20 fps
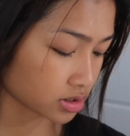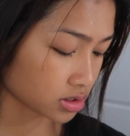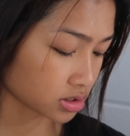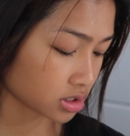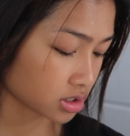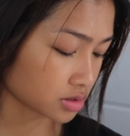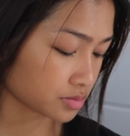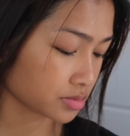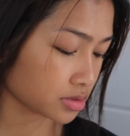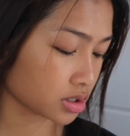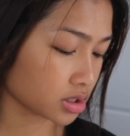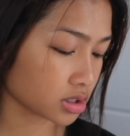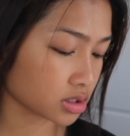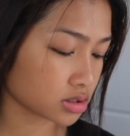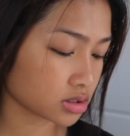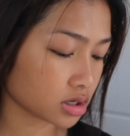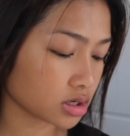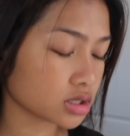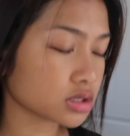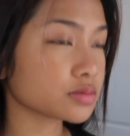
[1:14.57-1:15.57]
because my
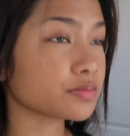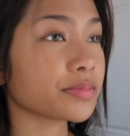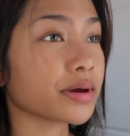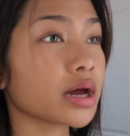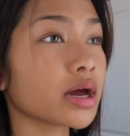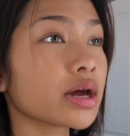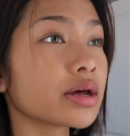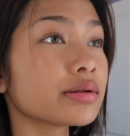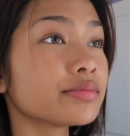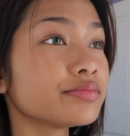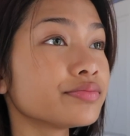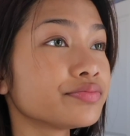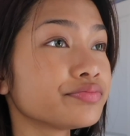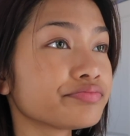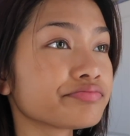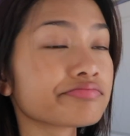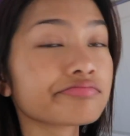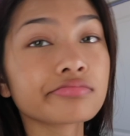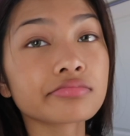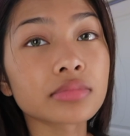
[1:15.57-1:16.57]
eyesight is bad,
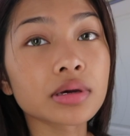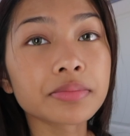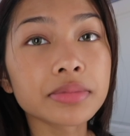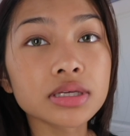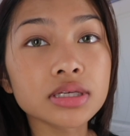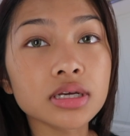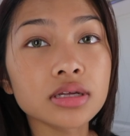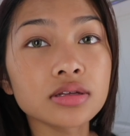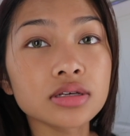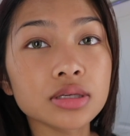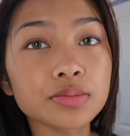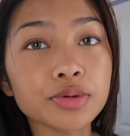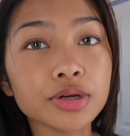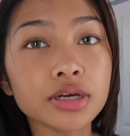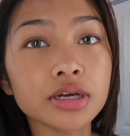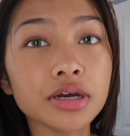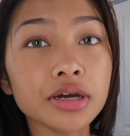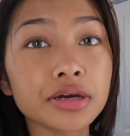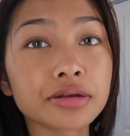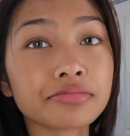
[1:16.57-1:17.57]
but my skin looks pretty
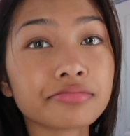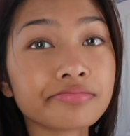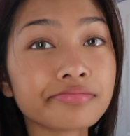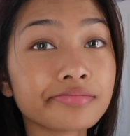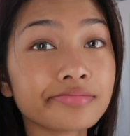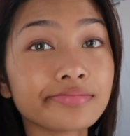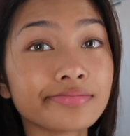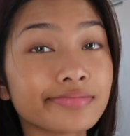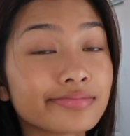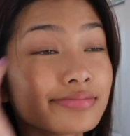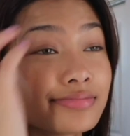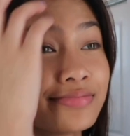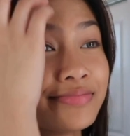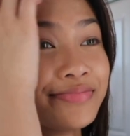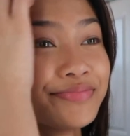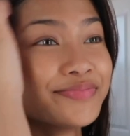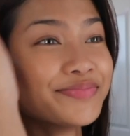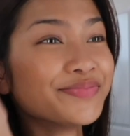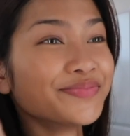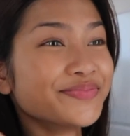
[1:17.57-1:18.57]
good.
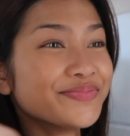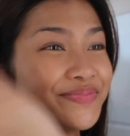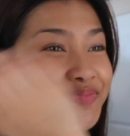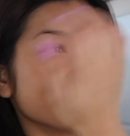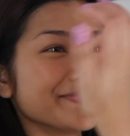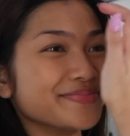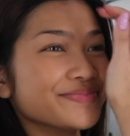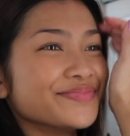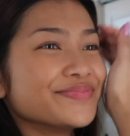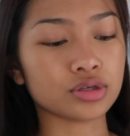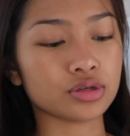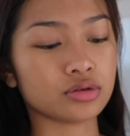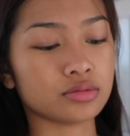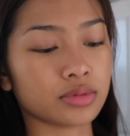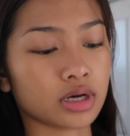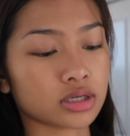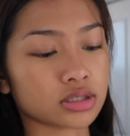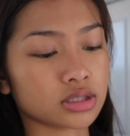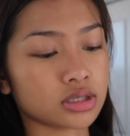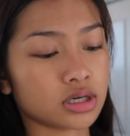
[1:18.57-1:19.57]
So I'm
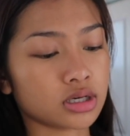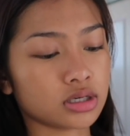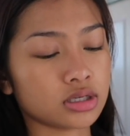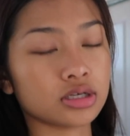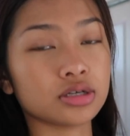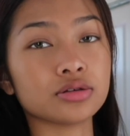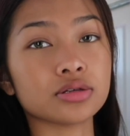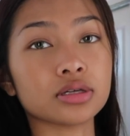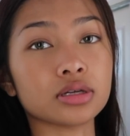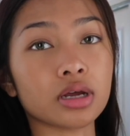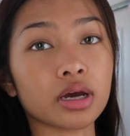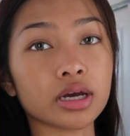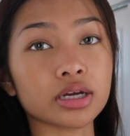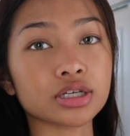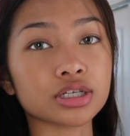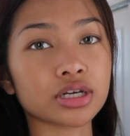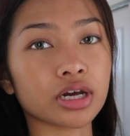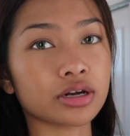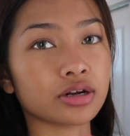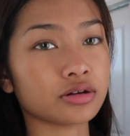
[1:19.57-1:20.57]
actually going to use an
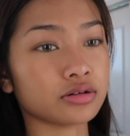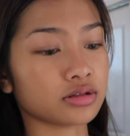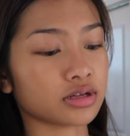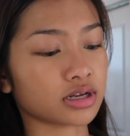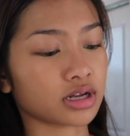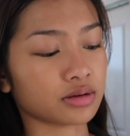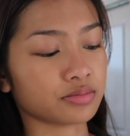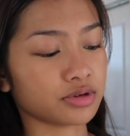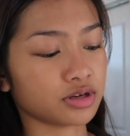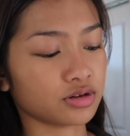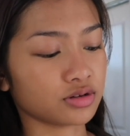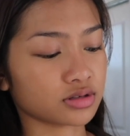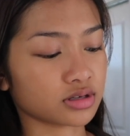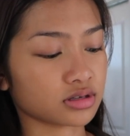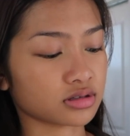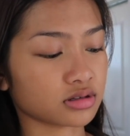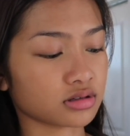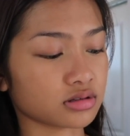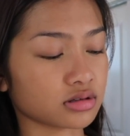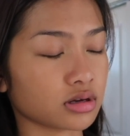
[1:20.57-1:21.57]
eyeshadow that I've been using
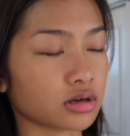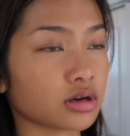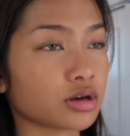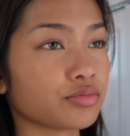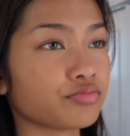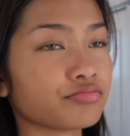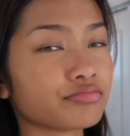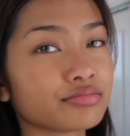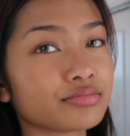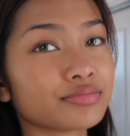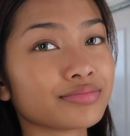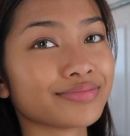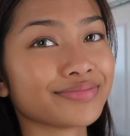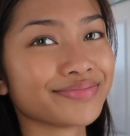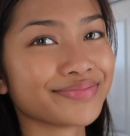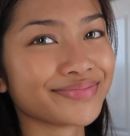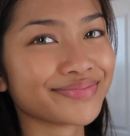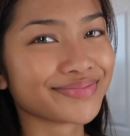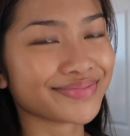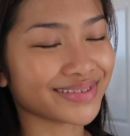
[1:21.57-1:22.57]
since like
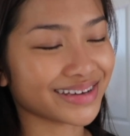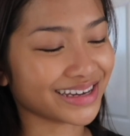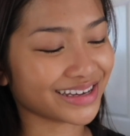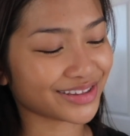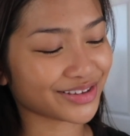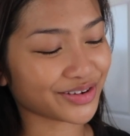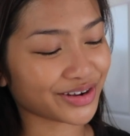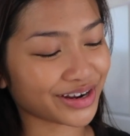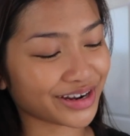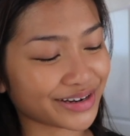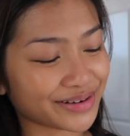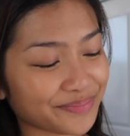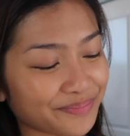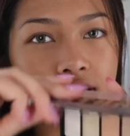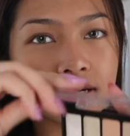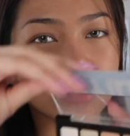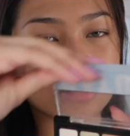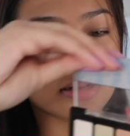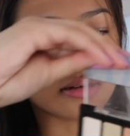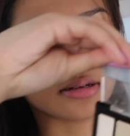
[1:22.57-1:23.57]
8th grade,
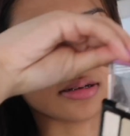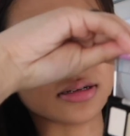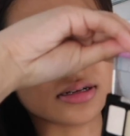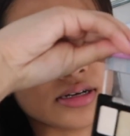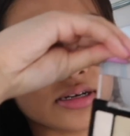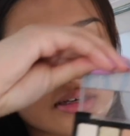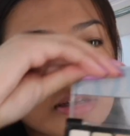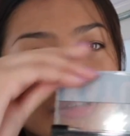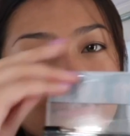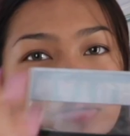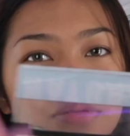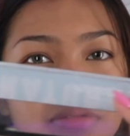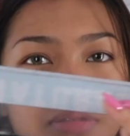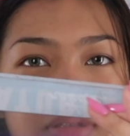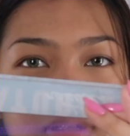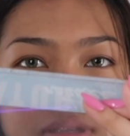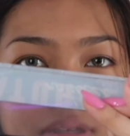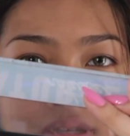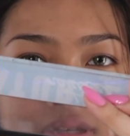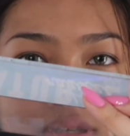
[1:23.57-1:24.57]
and I use
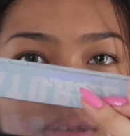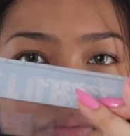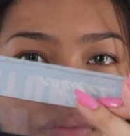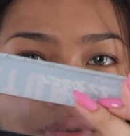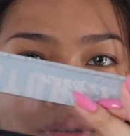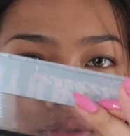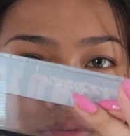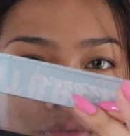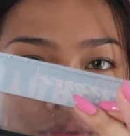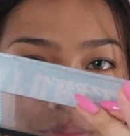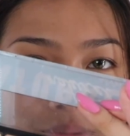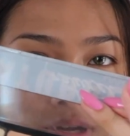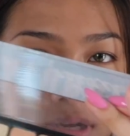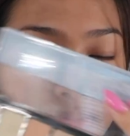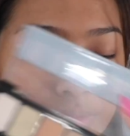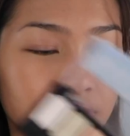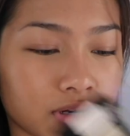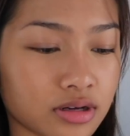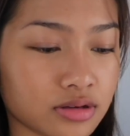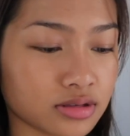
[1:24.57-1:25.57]
this one for my
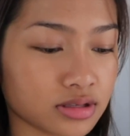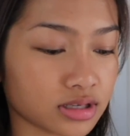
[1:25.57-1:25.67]
eyebrows.